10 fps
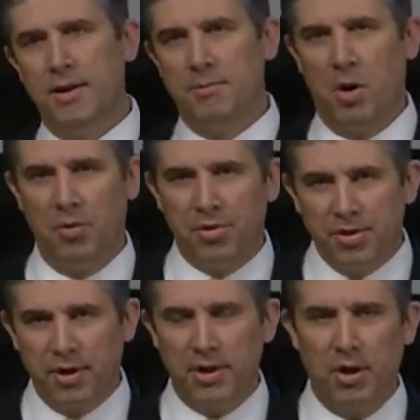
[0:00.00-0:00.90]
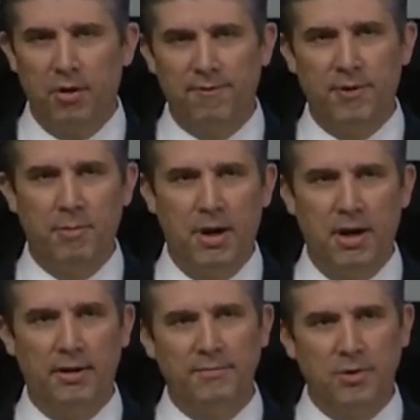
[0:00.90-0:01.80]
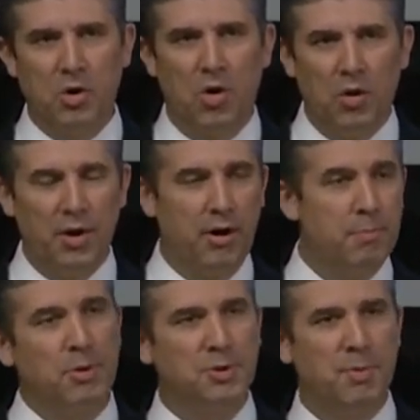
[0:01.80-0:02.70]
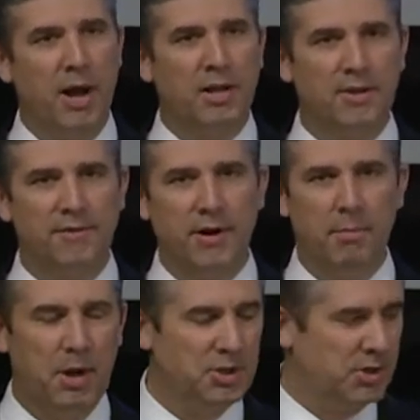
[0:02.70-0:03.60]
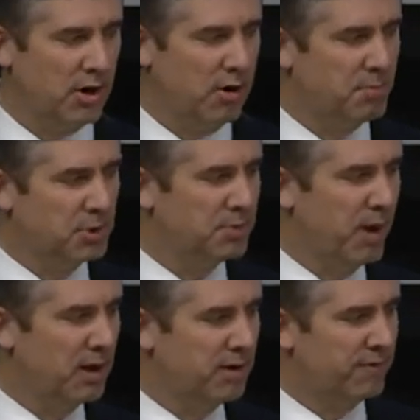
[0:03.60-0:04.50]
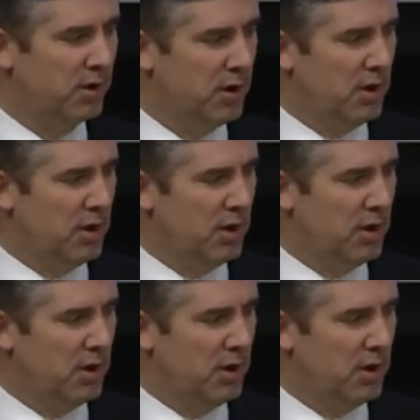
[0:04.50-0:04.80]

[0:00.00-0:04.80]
both uh, you know, from a culinary perspective and a budgetary perspective,